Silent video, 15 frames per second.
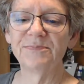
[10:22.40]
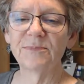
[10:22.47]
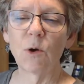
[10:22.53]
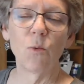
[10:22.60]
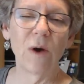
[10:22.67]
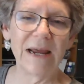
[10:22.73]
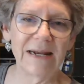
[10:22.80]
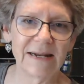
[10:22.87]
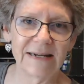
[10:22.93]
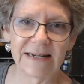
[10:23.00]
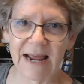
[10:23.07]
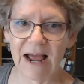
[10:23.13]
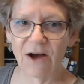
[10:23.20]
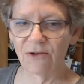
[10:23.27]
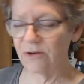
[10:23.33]
Weight it
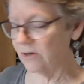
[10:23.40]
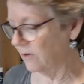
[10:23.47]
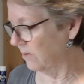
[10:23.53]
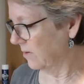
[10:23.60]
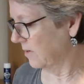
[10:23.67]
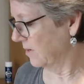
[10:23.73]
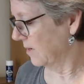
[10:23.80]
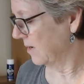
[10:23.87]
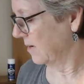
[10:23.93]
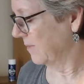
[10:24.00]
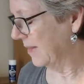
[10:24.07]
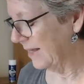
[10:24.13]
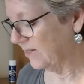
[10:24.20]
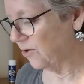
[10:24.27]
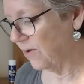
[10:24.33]
down,
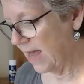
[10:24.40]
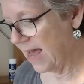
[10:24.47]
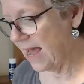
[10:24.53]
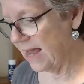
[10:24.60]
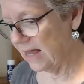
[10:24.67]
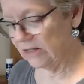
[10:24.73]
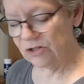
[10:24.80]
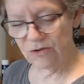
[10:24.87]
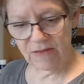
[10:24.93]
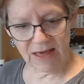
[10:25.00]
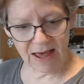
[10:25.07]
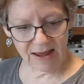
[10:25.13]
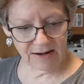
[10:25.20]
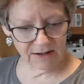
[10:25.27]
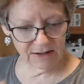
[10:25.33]
but that's okay. I'll do
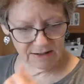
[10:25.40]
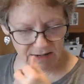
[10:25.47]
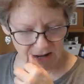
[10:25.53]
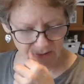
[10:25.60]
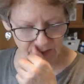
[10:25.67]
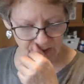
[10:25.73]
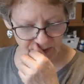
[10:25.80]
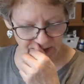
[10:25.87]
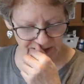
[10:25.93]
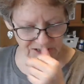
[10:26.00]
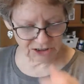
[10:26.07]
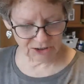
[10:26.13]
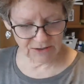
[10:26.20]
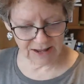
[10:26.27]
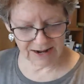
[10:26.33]
that. I'll be willing
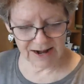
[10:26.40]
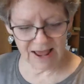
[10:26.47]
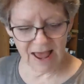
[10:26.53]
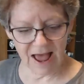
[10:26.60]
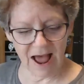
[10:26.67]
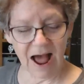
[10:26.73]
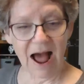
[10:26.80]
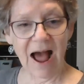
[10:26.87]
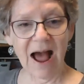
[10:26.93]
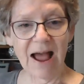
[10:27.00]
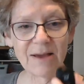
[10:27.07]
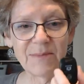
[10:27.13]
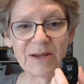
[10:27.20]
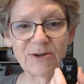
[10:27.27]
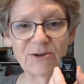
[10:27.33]
to do that.
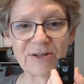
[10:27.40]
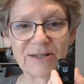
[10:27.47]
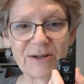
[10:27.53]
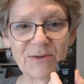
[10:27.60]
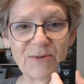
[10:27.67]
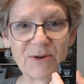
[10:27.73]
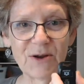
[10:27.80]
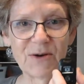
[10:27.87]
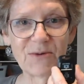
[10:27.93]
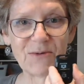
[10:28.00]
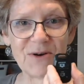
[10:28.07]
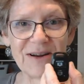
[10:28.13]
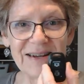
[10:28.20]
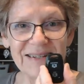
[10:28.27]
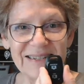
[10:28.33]
I'm interested in knowing
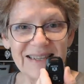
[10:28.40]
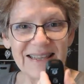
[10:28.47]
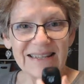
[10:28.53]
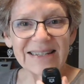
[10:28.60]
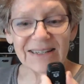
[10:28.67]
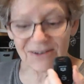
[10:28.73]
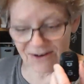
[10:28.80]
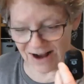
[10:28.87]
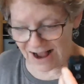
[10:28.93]
what is this little